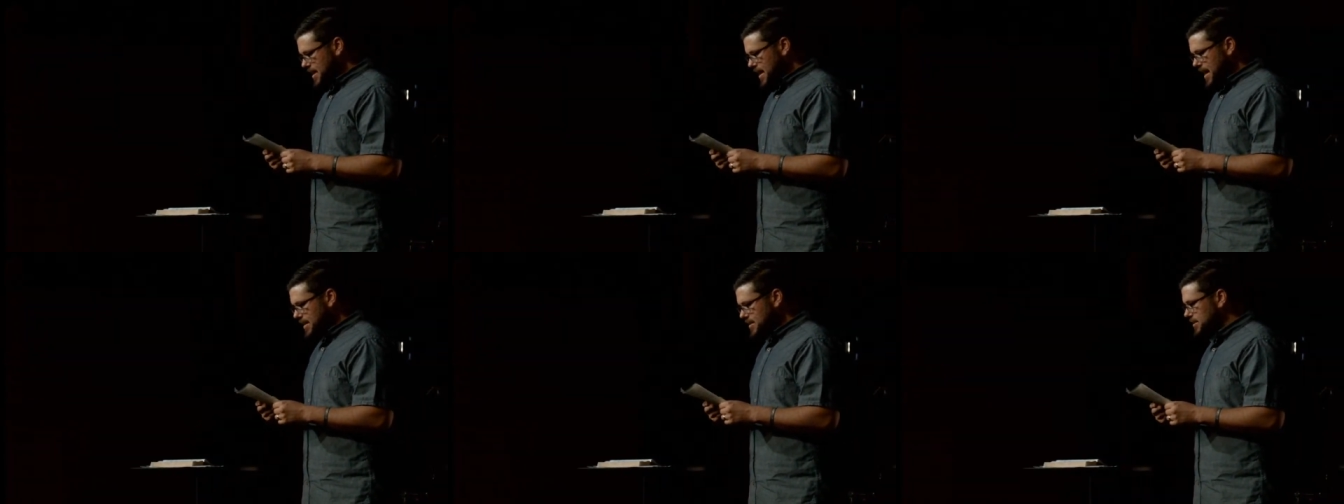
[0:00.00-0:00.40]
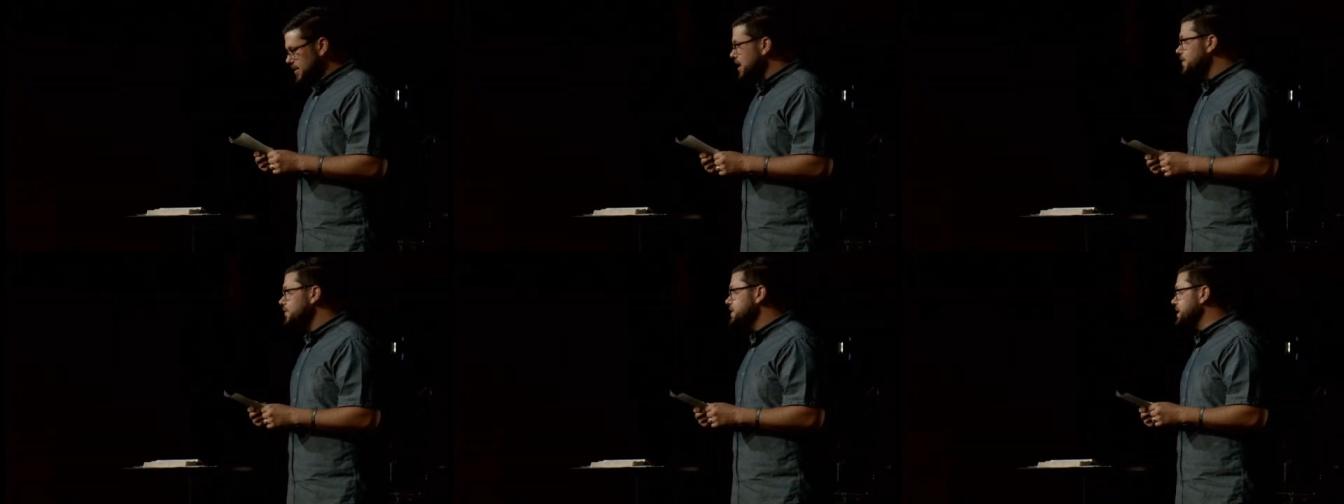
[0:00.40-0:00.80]
His
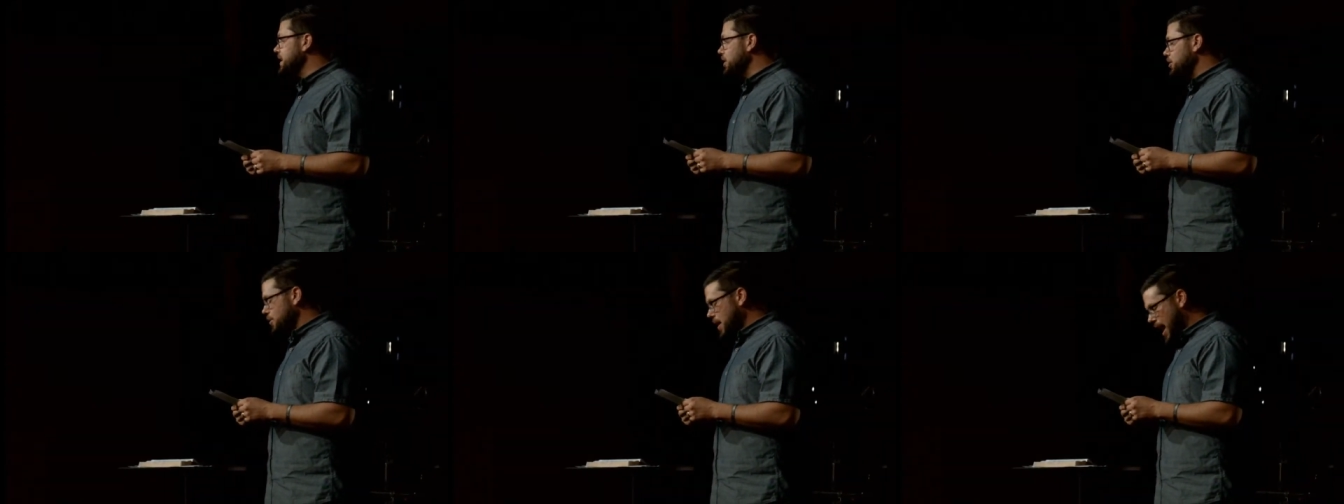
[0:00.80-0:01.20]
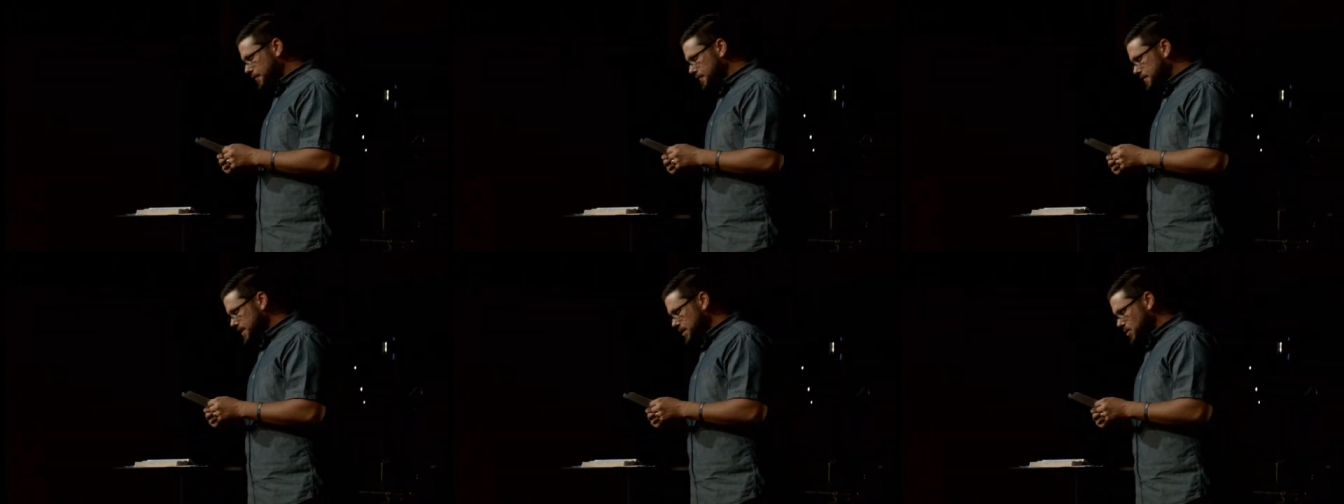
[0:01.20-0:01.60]
love isn't
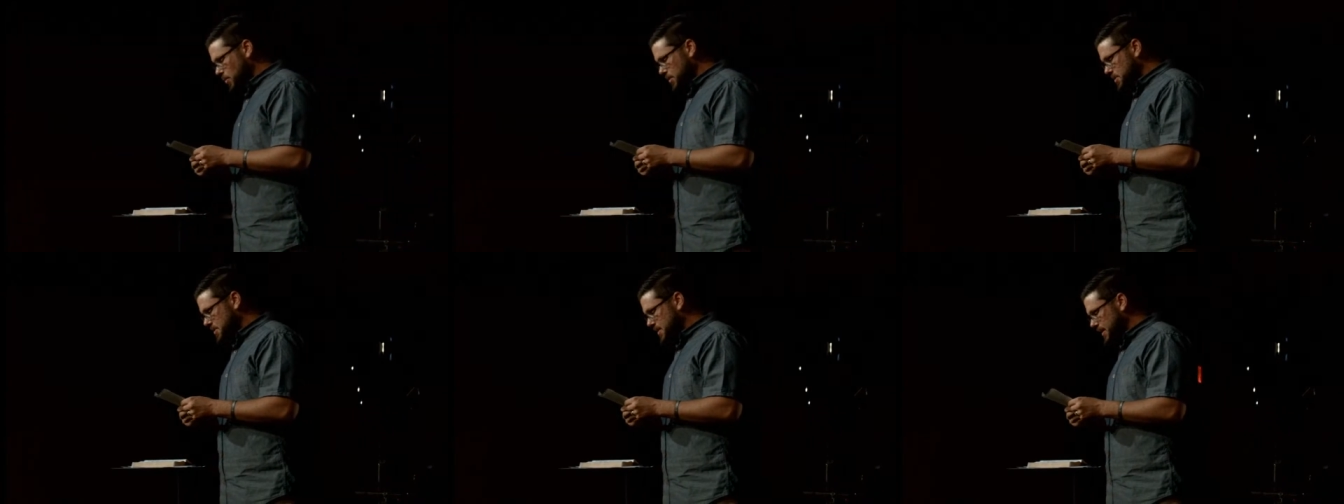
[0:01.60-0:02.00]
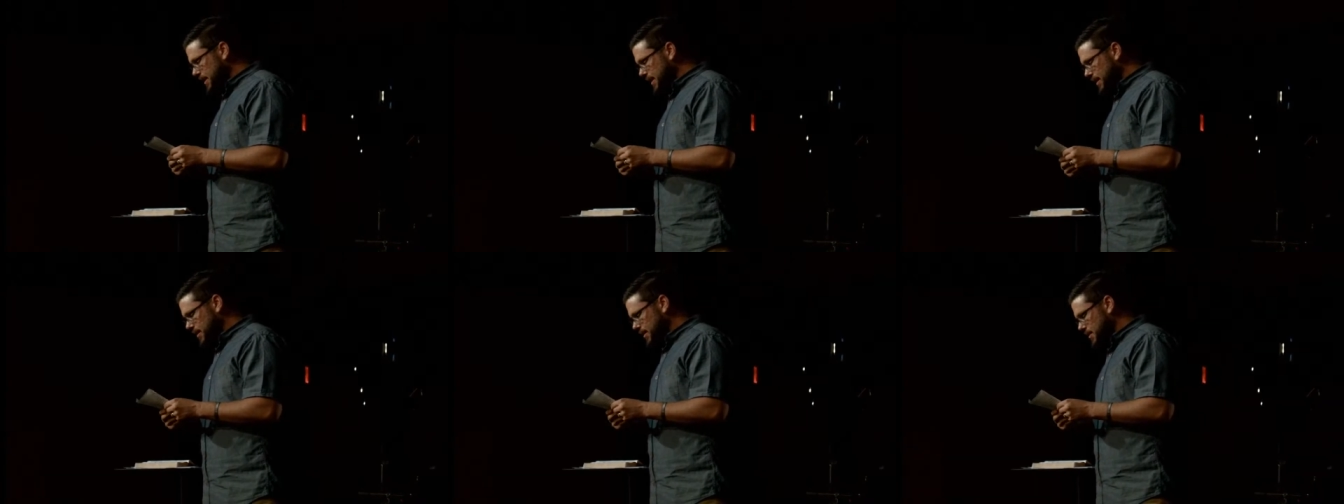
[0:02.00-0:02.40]
crafty or
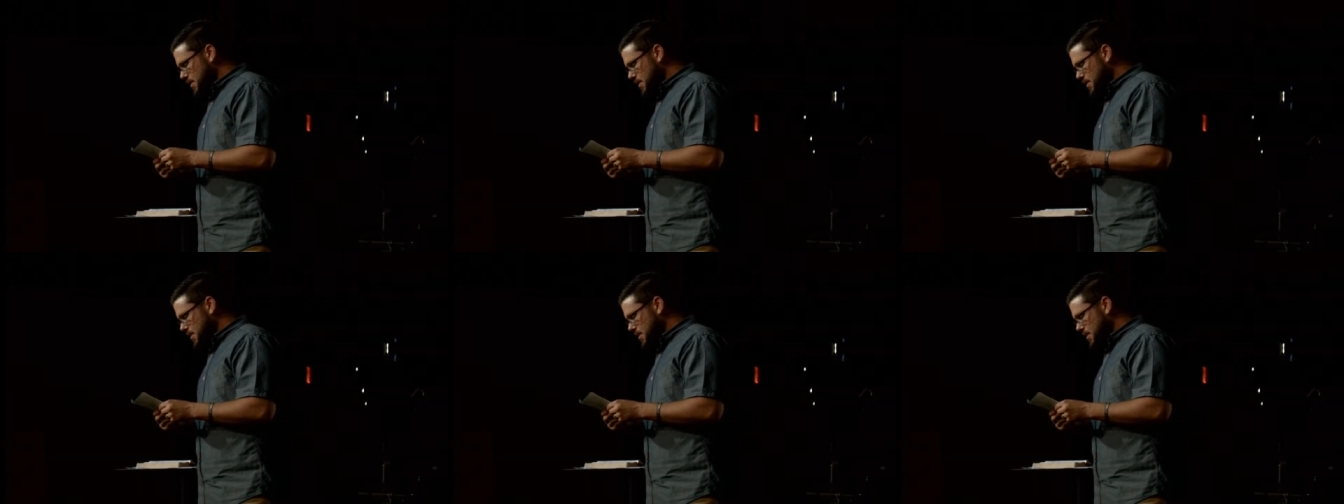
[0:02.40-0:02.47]
slick.